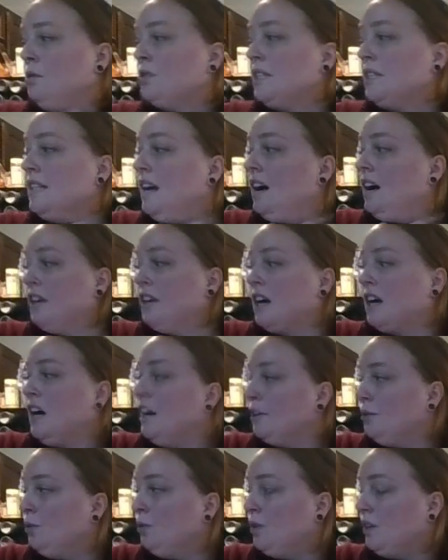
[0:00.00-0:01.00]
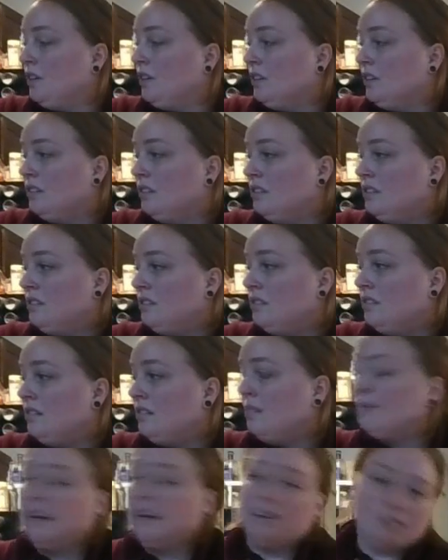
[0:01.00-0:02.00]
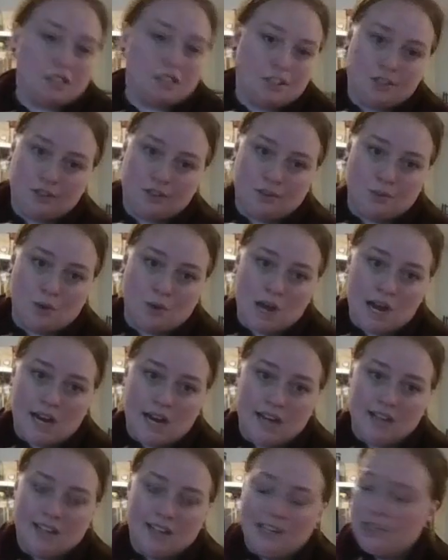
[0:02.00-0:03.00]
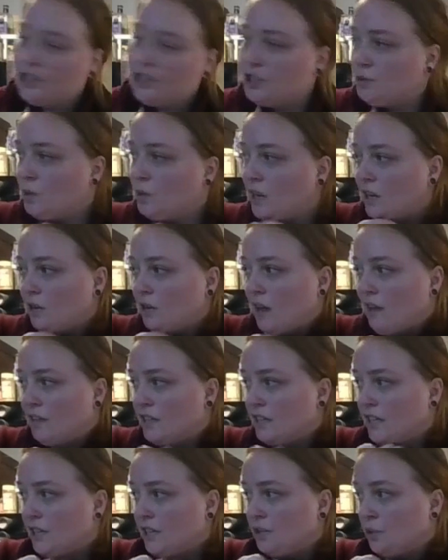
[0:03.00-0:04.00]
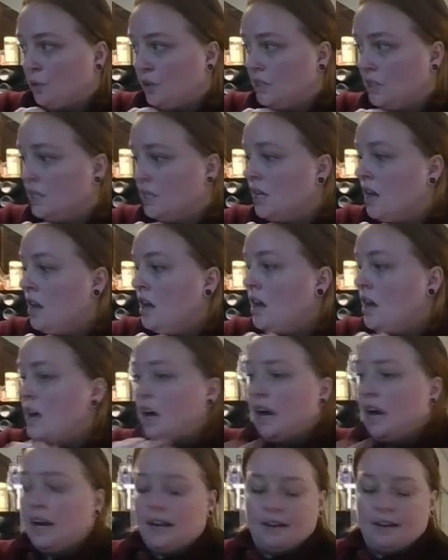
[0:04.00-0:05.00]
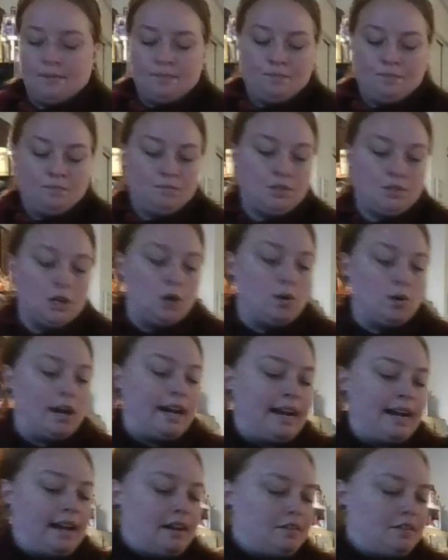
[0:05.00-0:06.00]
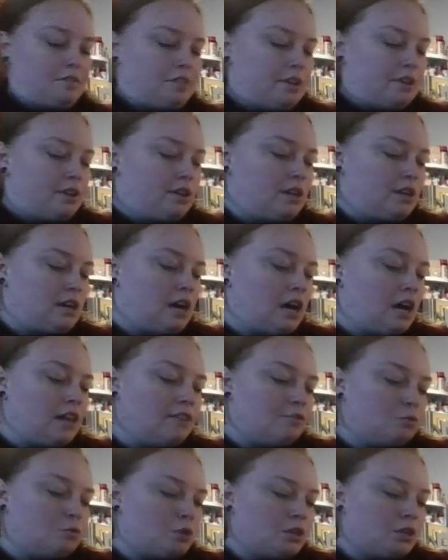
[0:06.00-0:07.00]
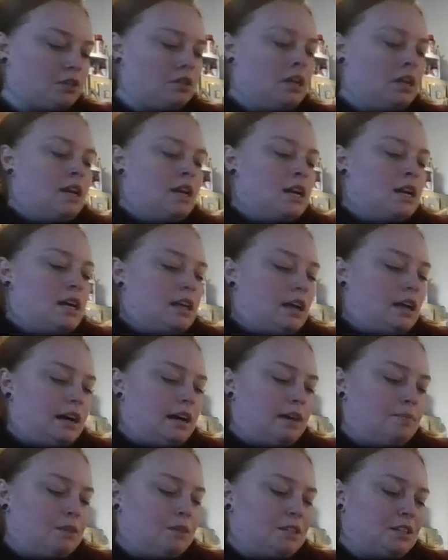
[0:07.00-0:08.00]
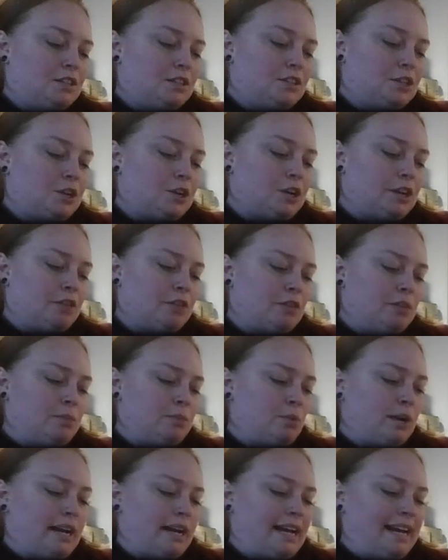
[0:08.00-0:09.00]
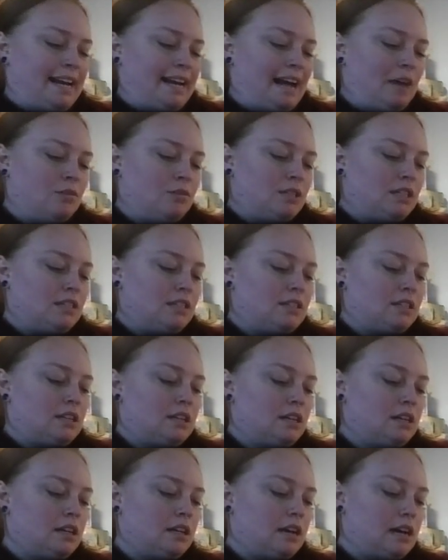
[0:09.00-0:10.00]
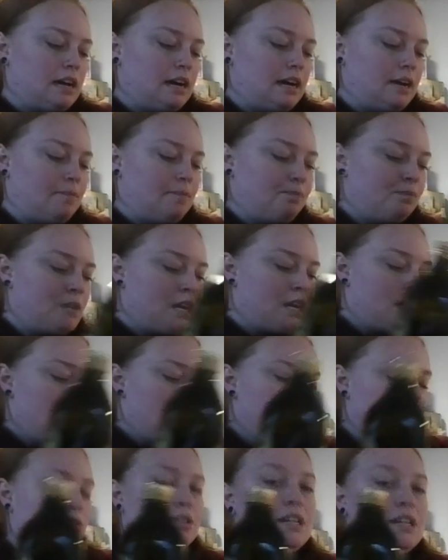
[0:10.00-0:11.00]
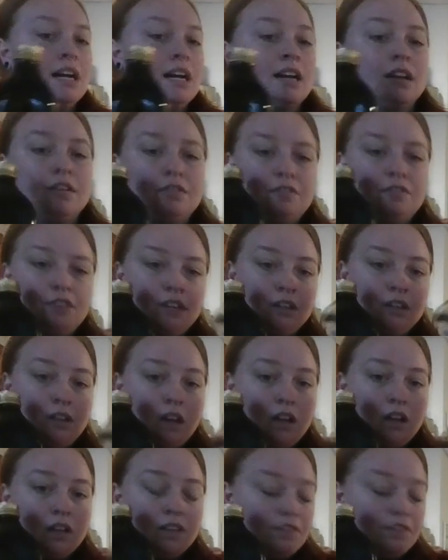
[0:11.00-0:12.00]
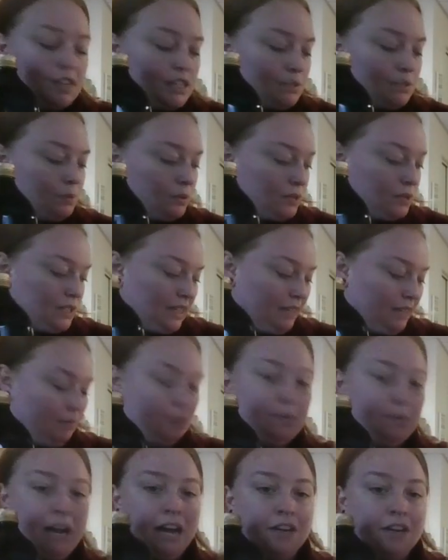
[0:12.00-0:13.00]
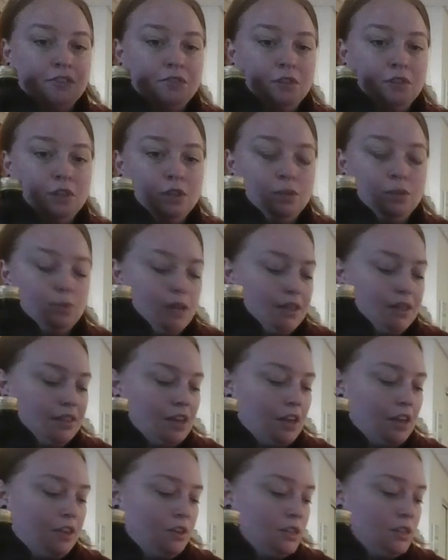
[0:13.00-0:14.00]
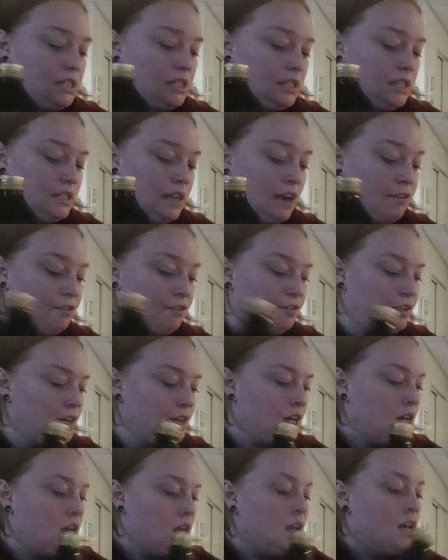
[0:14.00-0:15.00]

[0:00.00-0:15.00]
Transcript: mostly avocado oil. I'm not really sure why. It's just what I gravitate towards. So I have olive oil. This is 33.8 ounces. So it's not going to fill all of this, but it's going to be packed full with other stuff.